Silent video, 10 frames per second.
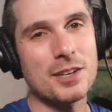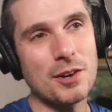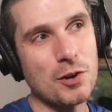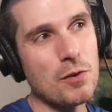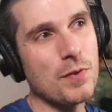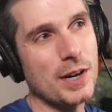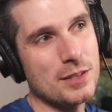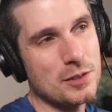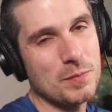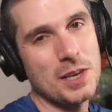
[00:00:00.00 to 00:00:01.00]
oh, go
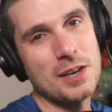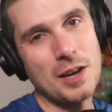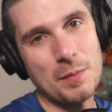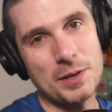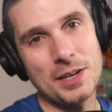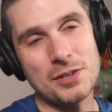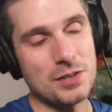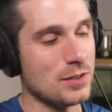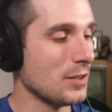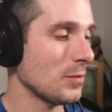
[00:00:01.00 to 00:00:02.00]
find some key
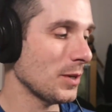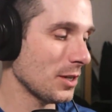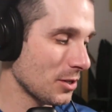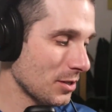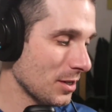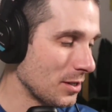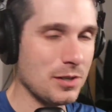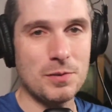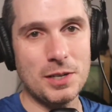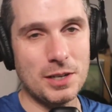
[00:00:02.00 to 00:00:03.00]
combinations in which it's
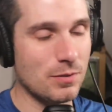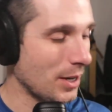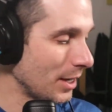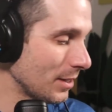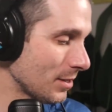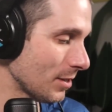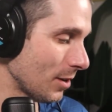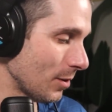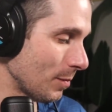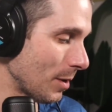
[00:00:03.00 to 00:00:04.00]
unique, right?
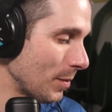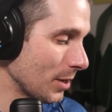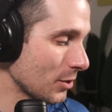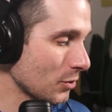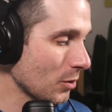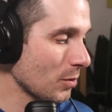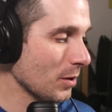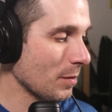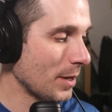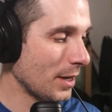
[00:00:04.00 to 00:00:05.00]
So maybe Control
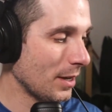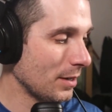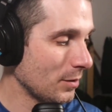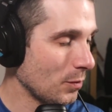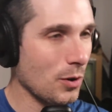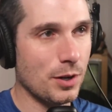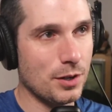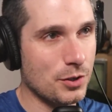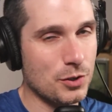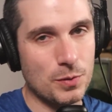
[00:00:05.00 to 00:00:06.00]
Command 1
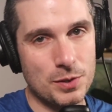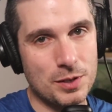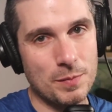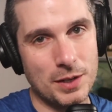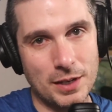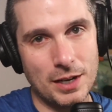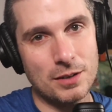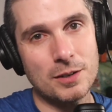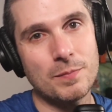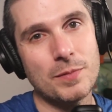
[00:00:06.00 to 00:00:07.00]
or 2 or something. I don't know.